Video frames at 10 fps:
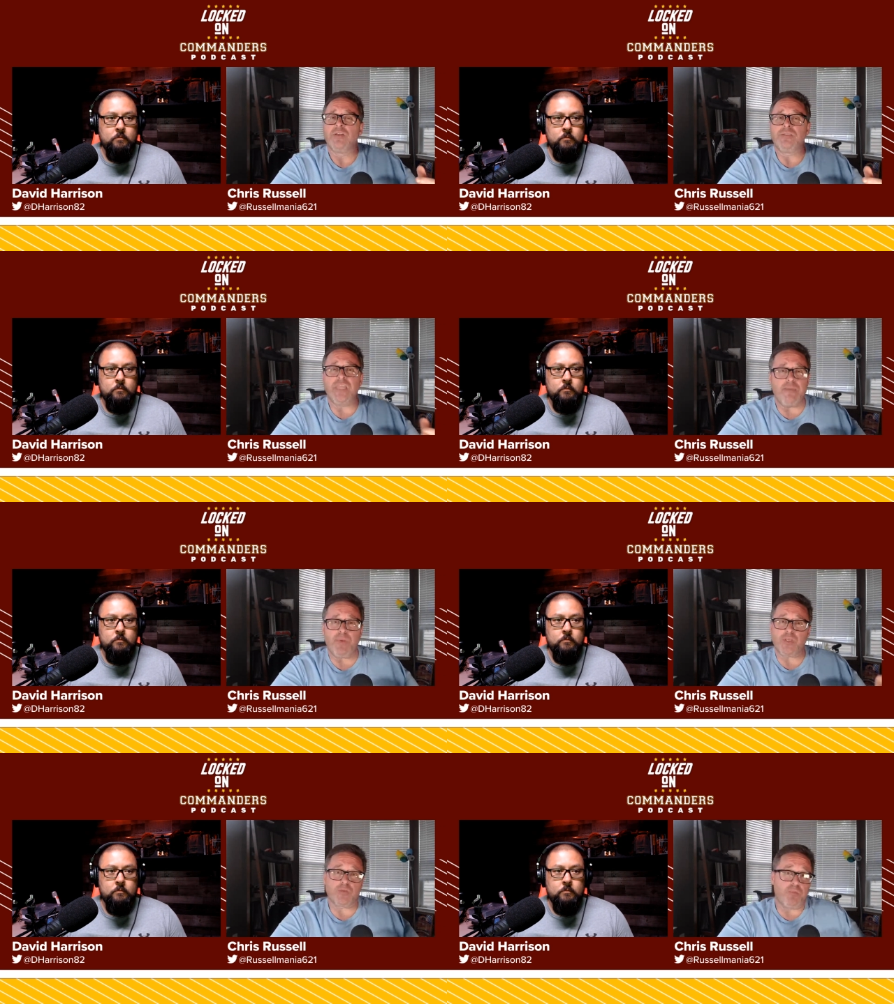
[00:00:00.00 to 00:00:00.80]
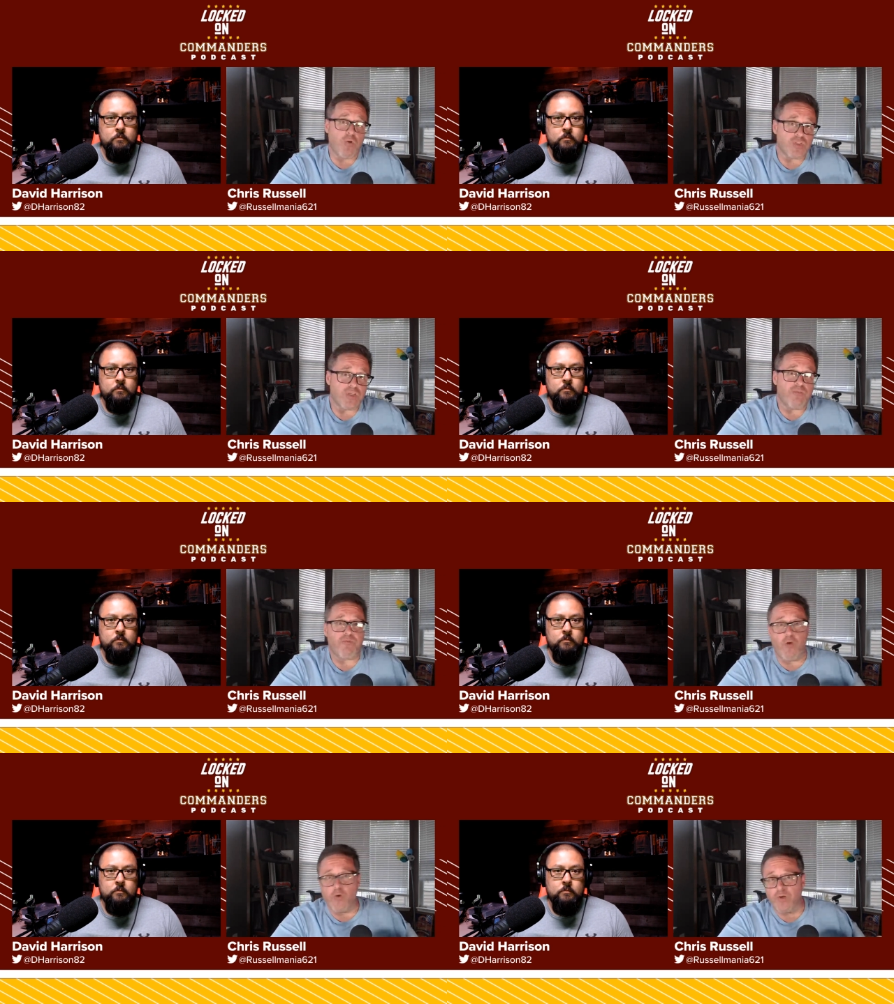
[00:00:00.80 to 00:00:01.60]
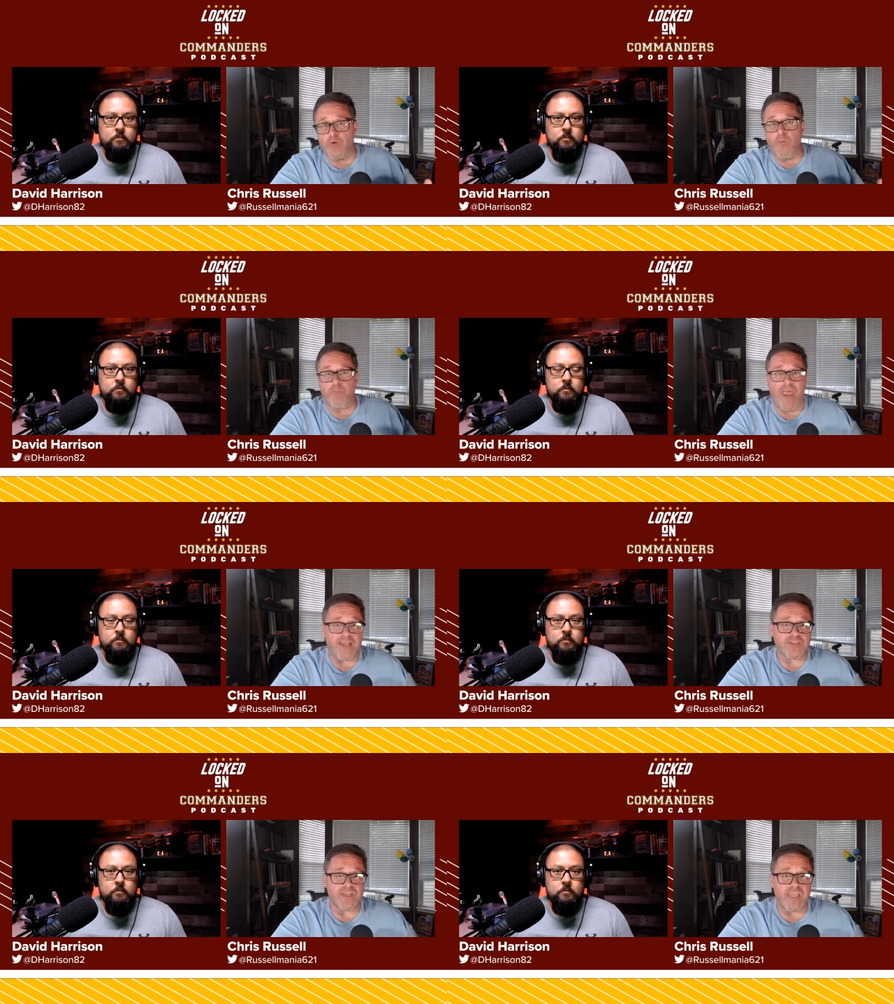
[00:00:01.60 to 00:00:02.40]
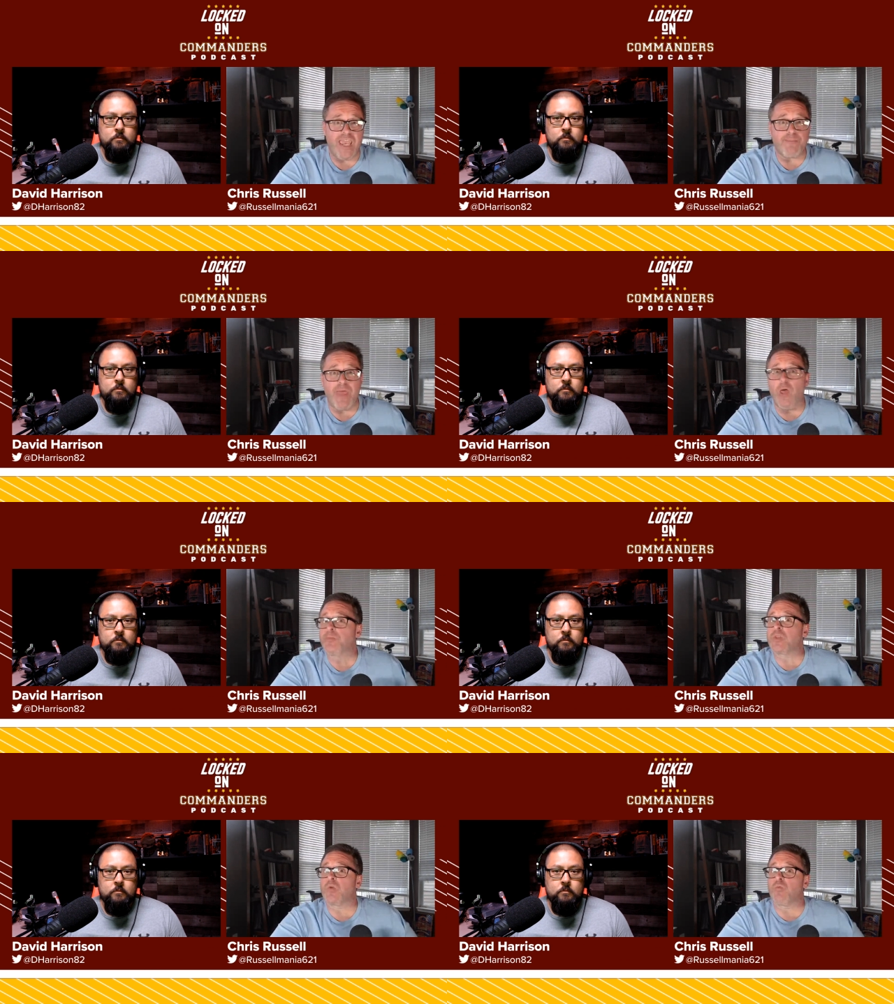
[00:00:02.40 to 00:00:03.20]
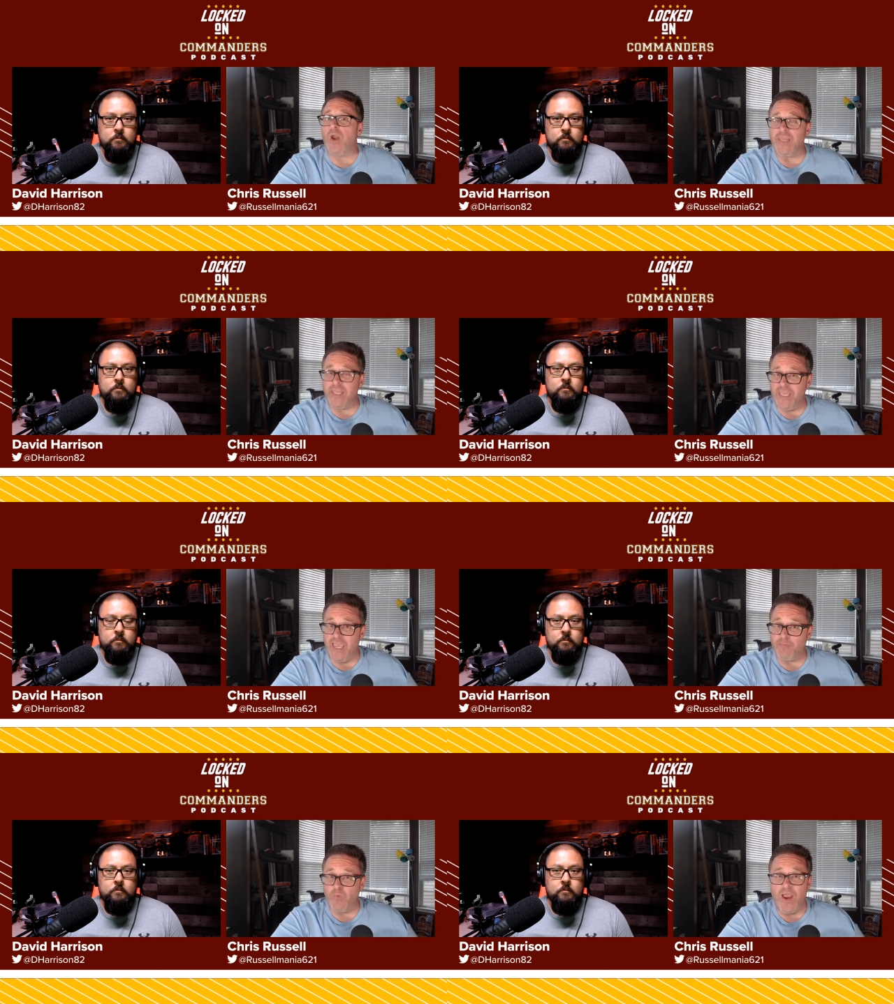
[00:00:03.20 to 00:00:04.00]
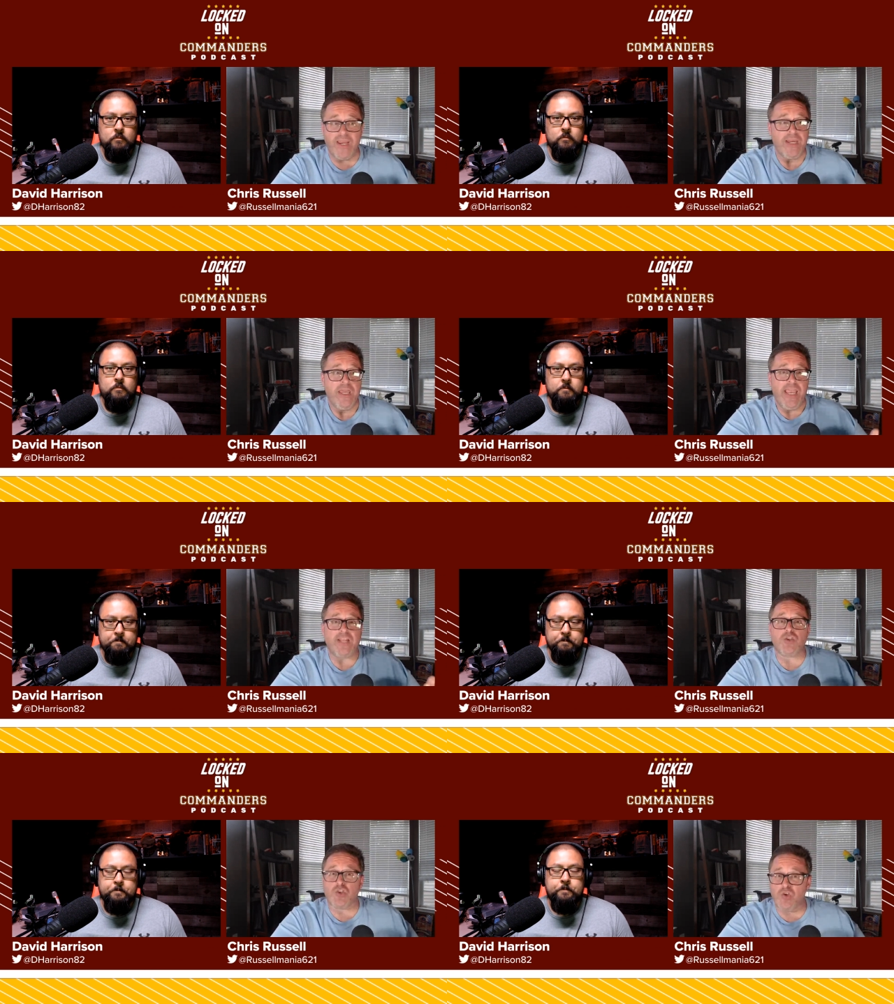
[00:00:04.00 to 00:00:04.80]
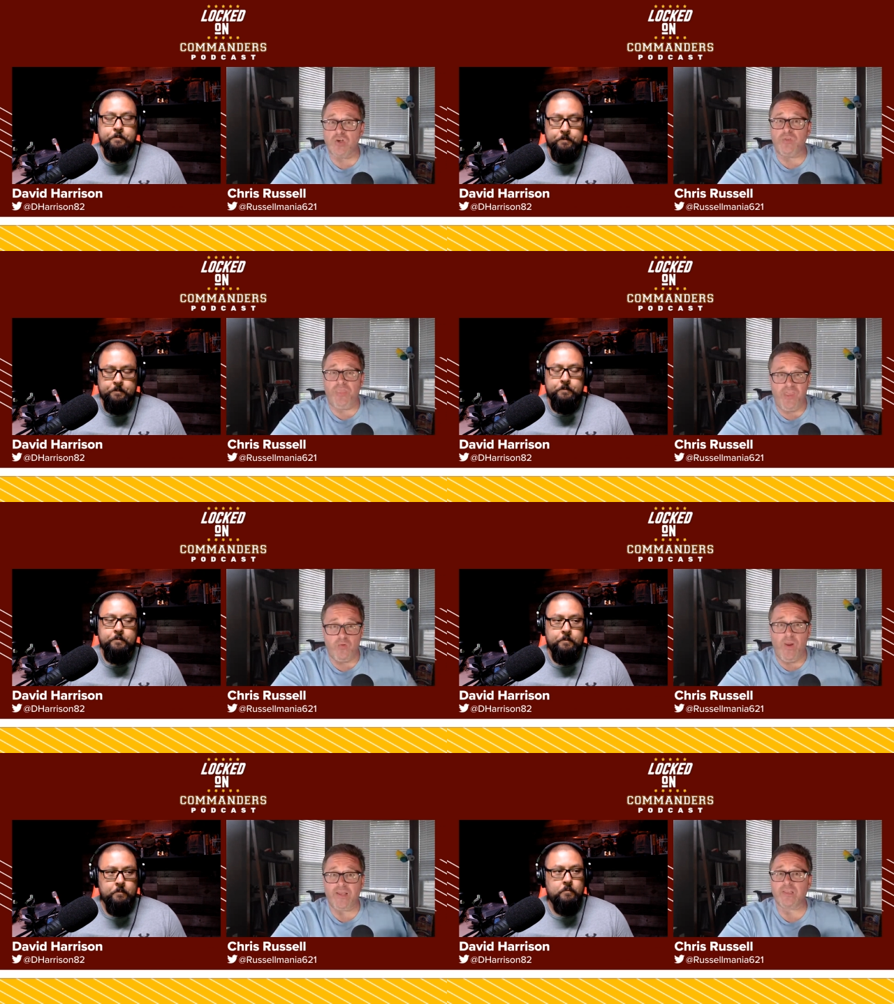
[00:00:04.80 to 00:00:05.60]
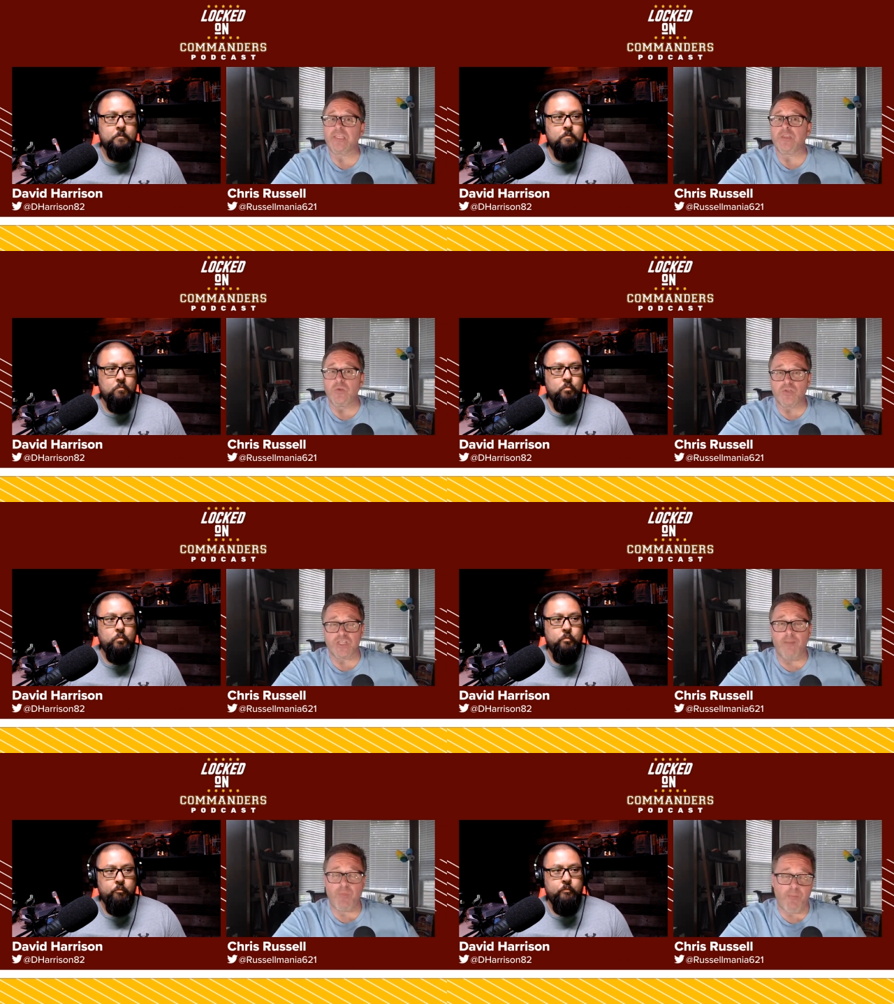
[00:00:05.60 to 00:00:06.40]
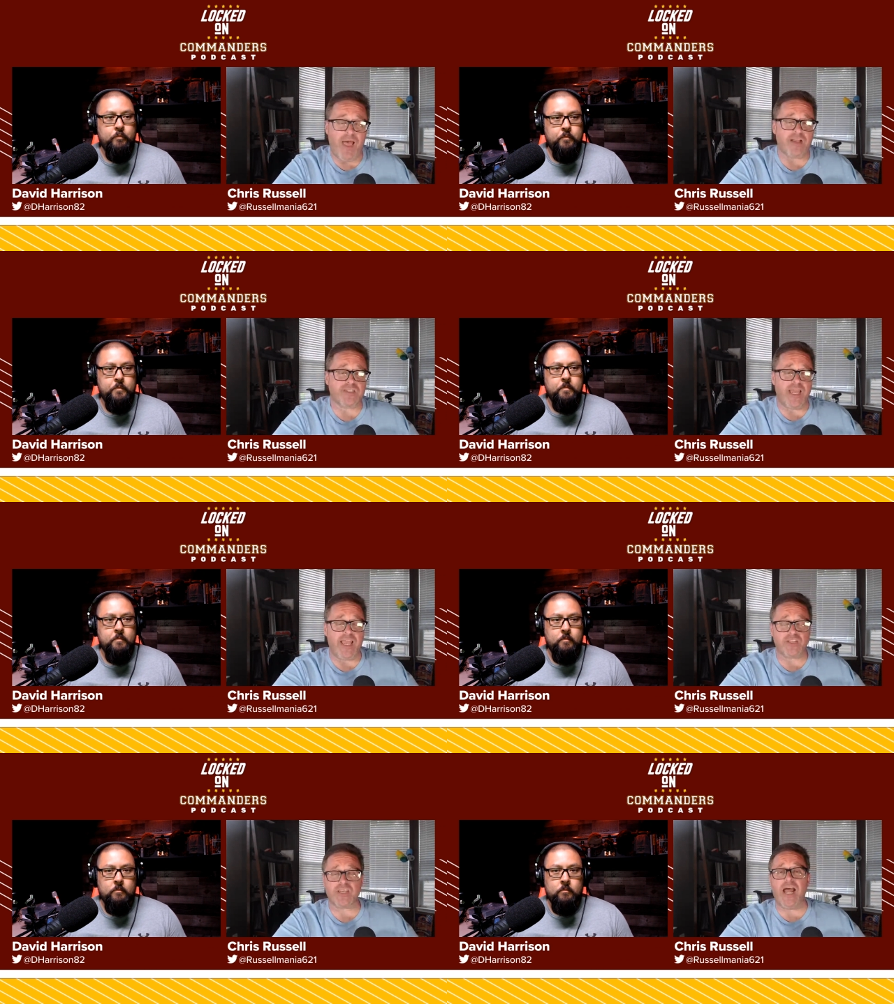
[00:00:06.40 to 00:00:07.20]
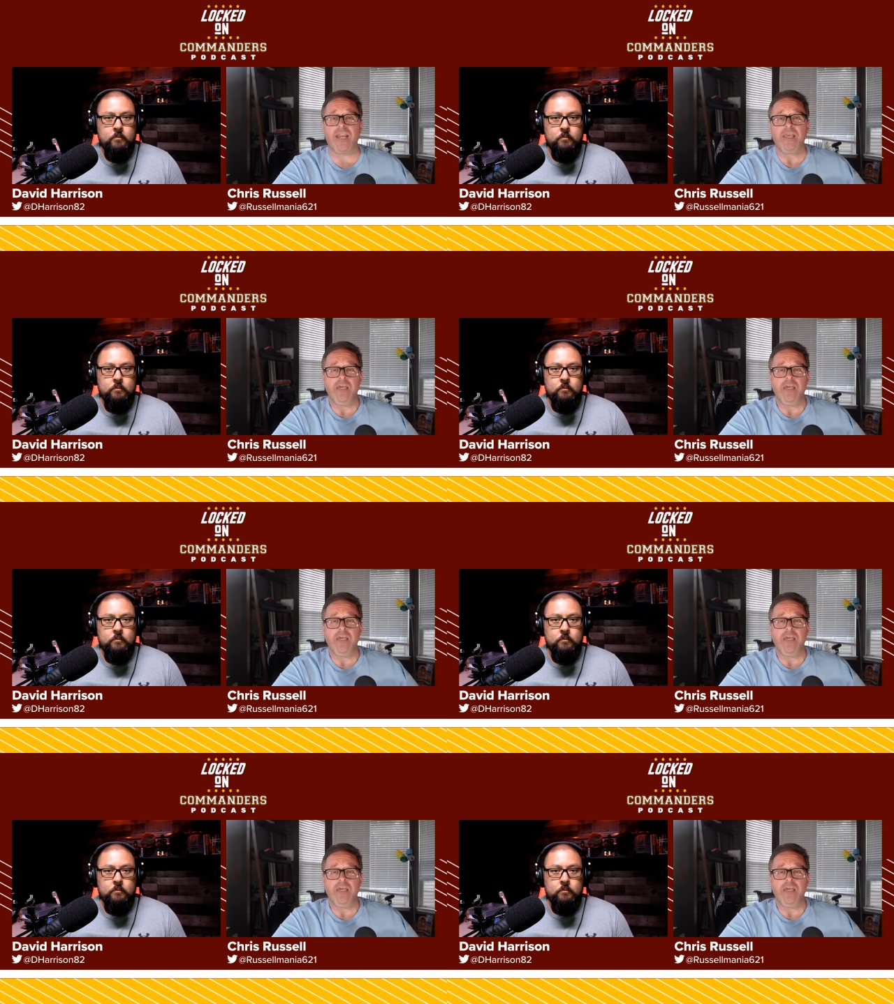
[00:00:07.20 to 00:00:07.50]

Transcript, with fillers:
Speaker 1: deep, explosive, vertical passing game helps the running game, right? It mm-hmm. should theoretically loosen up the box. I asked Scott